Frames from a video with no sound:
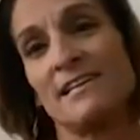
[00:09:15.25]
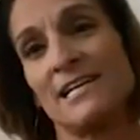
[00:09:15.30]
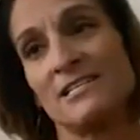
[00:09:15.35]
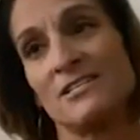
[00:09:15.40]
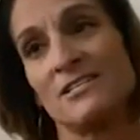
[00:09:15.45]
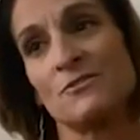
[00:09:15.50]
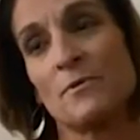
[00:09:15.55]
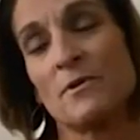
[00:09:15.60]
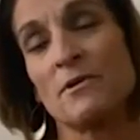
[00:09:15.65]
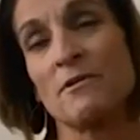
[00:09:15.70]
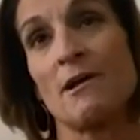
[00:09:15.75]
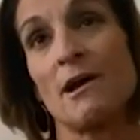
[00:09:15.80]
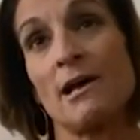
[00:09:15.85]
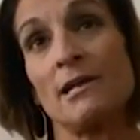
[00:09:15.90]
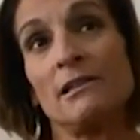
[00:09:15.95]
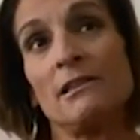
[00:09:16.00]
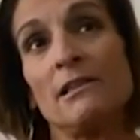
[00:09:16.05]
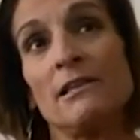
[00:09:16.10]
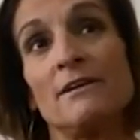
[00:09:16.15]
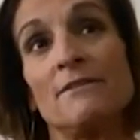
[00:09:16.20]
That's where
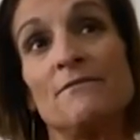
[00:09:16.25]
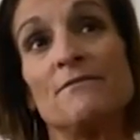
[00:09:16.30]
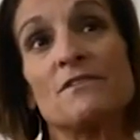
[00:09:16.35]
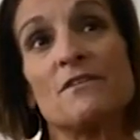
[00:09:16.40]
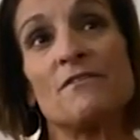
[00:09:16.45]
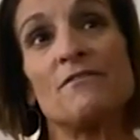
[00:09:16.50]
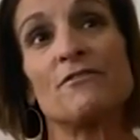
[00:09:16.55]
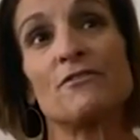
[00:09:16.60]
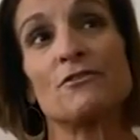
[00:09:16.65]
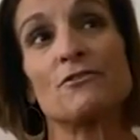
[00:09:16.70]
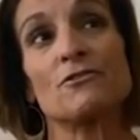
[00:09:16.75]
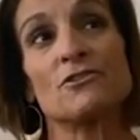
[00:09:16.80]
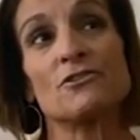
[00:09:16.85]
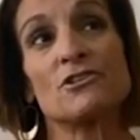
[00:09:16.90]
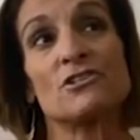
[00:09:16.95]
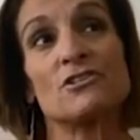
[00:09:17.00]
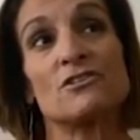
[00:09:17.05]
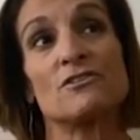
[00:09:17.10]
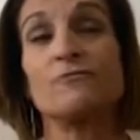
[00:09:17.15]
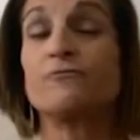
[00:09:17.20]
I lived the
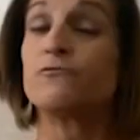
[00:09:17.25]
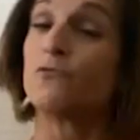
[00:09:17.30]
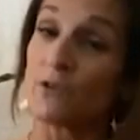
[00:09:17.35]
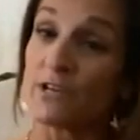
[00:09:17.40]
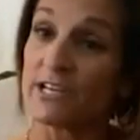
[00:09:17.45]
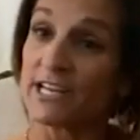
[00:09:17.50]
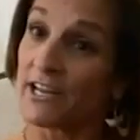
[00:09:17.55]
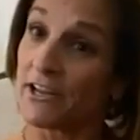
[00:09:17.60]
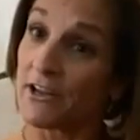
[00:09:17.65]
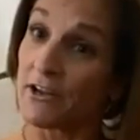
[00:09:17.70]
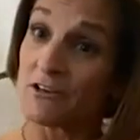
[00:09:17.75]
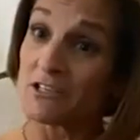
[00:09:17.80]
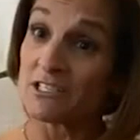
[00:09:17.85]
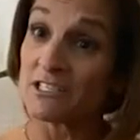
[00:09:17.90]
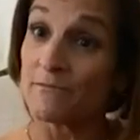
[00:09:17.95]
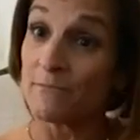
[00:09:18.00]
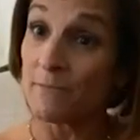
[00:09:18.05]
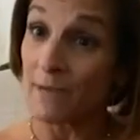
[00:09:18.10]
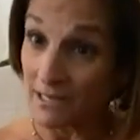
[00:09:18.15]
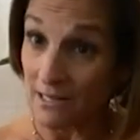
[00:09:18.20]
first fourteen years
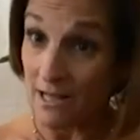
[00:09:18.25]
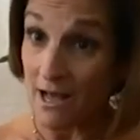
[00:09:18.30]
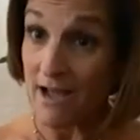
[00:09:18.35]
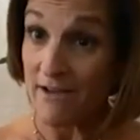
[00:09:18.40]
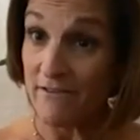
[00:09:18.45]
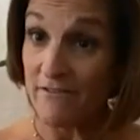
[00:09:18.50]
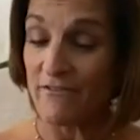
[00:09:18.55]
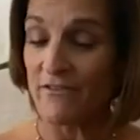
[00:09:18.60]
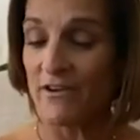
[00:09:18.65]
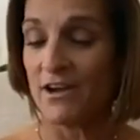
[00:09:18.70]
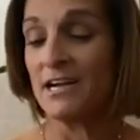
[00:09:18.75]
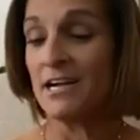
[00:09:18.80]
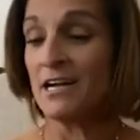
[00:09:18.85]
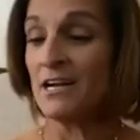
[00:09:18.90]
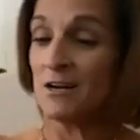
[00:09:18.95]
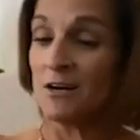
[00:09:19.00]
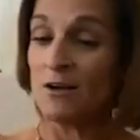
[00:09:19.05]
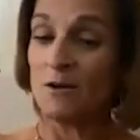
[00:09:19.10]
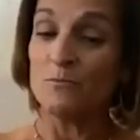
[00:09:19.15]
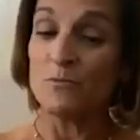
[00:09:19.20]
of my life.
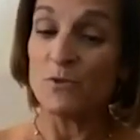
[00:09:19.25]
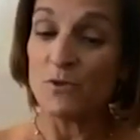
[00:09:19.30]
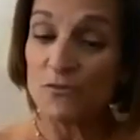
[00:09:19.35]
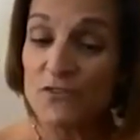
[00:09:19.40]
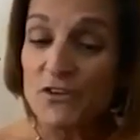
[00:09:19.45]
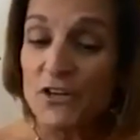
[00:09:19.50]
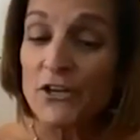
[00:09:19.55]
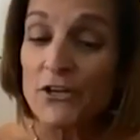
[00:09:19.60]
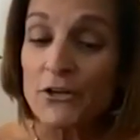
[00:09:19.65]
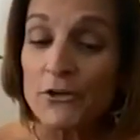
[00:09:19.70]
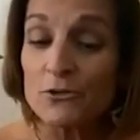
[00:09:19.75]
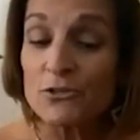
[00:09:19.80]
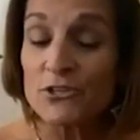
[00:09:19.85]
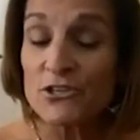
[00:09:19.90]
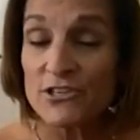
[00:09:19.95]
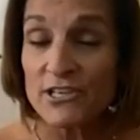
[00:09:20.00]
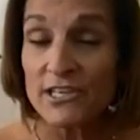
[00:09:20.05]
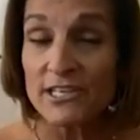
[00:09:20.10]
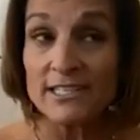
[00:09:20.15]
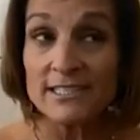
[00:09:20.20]
Moved to
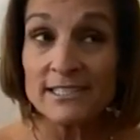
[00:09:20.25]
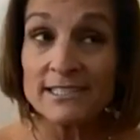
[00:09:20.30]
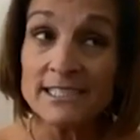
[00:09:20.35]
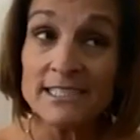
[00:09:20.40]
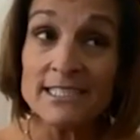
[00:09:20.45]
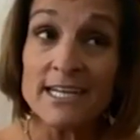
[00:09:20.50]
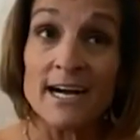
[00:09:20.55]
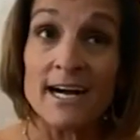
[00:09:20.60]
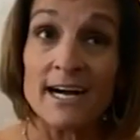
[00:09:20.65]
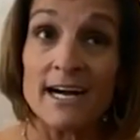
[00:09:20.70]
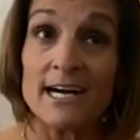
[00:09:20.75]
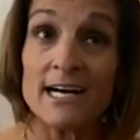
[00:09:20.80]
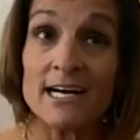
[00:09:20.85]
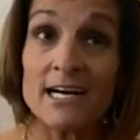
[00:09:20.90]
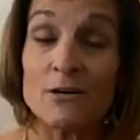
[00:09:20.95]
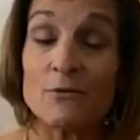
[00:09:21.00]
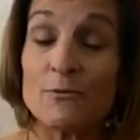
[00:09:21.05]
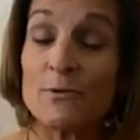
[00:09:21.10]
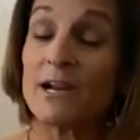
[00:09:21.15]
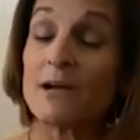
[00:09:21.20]
Houston
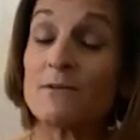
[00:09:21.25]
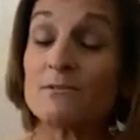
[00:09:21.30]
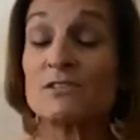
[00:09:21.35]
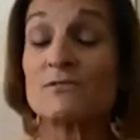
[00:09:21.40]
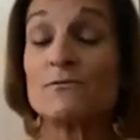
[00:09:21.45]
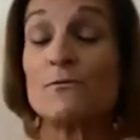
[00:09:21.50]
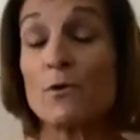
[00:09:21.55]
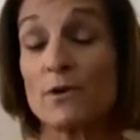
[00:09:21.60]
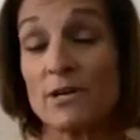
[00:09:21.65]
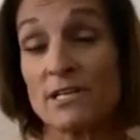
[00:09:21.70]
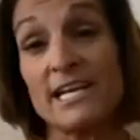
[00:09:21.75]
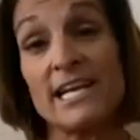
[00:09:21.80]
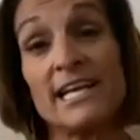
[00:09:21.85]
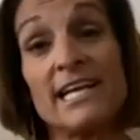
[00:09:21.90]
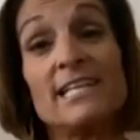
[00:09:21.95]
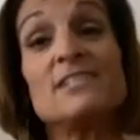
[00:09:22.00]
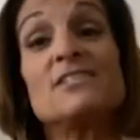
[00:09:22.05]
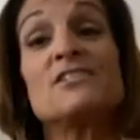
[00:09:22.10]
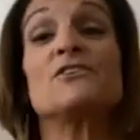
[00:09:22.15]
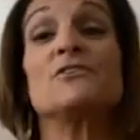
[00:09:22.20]
uh, when I was
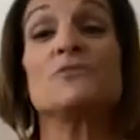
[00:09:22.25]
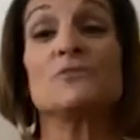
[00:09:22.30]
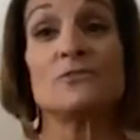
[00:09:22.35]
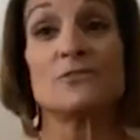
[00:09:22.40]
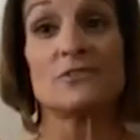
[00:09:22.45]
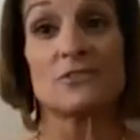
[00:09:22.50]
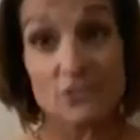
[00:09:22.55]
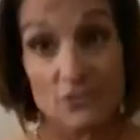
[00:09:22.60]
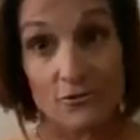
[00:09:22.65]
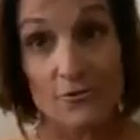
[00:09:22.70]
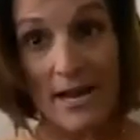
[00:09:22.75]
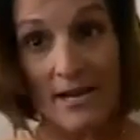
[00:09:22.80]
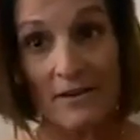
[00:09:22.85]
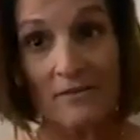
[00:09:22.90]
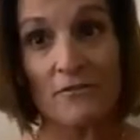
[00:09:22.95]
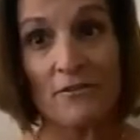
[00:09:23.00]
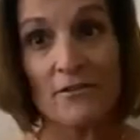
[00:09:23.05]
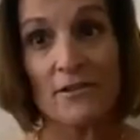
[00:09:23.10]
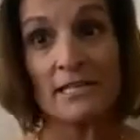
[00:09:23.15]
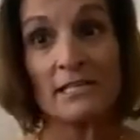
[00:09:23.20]
fourteen to
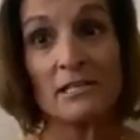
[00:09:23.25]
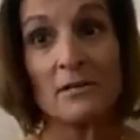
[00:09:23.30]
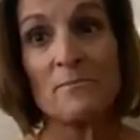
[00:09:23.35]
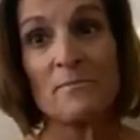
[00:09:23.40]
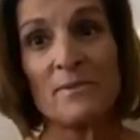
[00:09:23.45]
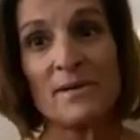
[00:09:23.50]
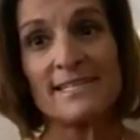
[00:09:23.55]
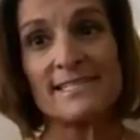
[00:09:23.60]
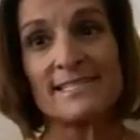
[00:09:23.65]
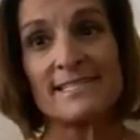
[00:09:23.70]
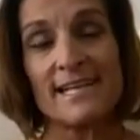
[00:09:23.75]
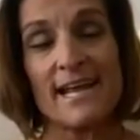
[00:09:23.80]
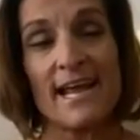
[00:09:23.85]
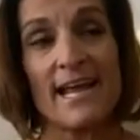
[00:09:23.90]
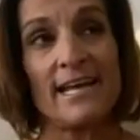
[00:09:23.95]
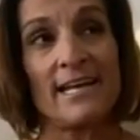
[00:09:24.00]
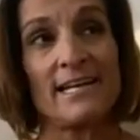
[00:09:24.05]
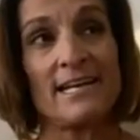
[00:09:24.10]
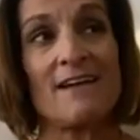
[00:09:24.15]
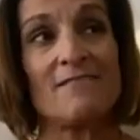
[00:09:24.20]
train for the Olympics,
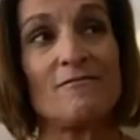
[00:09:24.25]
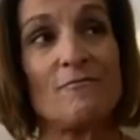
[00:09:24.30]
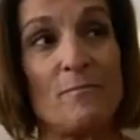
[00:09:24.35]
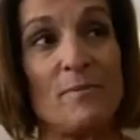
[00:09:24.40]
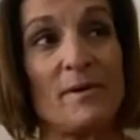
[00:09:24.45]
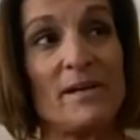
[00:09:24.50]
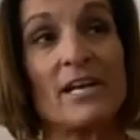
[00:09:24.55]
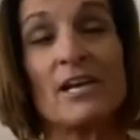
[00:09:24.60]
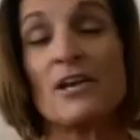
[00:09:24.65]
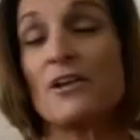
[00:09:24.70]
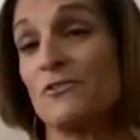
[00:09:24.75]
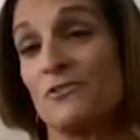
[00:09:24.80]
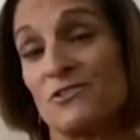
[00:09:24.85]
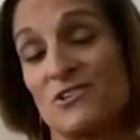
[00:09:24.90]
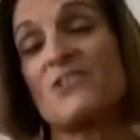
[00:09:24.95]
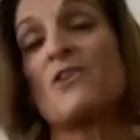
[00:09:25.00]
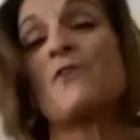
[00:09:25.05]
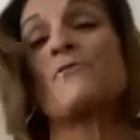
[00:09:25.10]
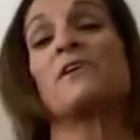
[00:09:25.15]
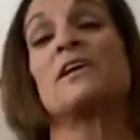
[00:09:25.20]
and have been a
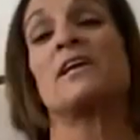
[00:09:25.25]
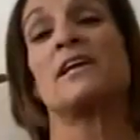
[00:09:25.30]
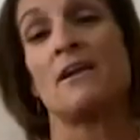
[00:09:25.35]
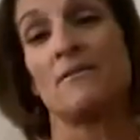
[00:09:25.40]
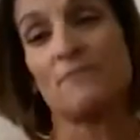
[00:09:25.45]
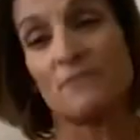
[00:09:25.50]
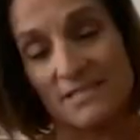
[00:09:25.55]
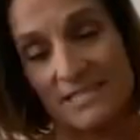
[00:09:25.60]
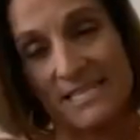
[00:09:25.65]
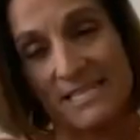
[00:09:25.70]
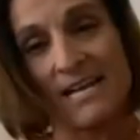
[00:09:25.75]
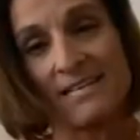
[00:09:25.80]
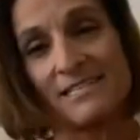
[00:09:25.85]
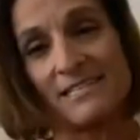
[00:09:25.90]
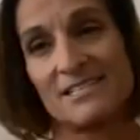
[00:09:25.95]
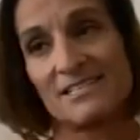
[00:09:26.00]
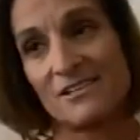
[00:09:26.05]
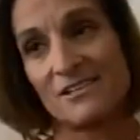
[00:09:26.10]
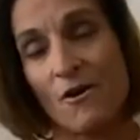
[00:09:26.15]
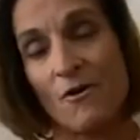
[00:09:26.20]
Houstonian ever
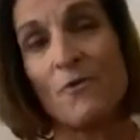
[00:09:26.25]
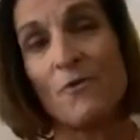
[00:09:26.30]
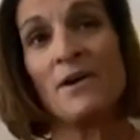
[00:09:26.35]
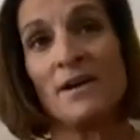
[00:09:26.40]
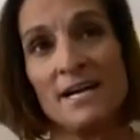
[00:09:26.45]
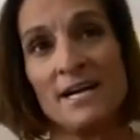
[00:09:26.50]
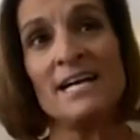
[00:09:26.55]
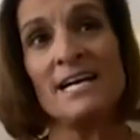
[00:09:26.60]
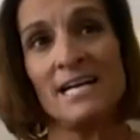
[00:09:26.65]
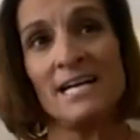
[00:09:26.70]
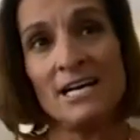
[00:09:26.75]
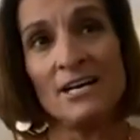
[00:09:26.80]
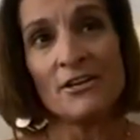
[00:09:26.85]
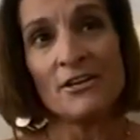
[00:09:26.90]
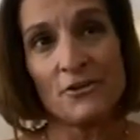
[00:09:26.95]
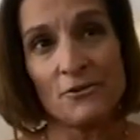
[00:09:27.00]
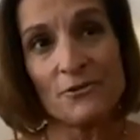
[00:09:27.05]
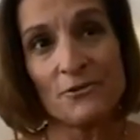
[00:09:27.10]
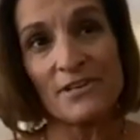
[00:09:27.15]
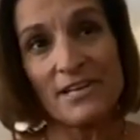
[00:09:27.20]
since. So,
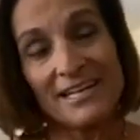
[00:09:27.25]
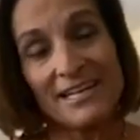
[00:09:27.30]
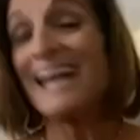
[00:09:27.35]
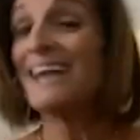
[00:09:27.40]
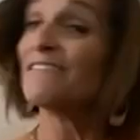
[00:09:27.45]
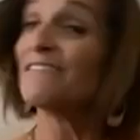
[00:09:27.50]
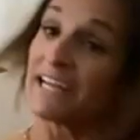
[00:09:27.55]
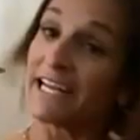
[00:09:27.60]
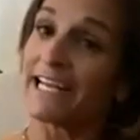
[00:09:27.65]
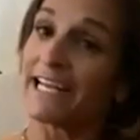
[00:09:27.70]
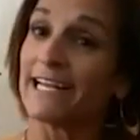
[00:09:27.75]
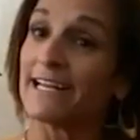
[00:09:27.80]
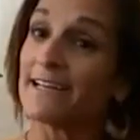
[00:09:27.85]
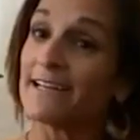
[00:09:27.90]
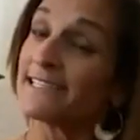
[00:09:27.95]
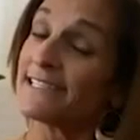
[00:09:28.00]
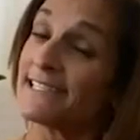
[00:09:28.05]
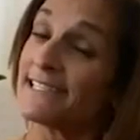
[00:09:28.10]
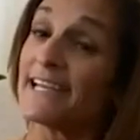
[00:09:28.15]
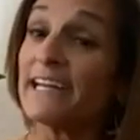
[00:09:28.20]
Houston, I have a key to
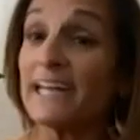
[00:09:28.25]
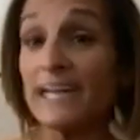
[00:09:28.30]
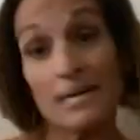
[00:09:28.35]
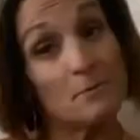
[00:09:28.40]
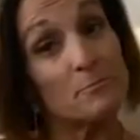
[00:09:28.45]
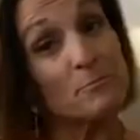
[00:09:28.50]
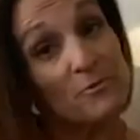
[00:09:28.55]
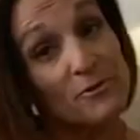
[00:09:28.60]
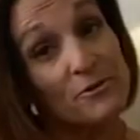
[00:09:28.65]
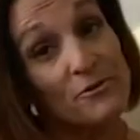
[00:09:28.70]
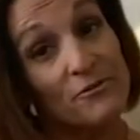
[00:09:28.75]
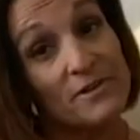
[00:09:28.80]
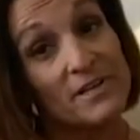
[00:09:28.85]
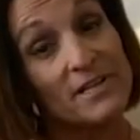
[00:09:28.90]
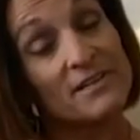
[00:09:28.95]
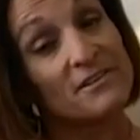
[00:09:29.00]
the city to prove it.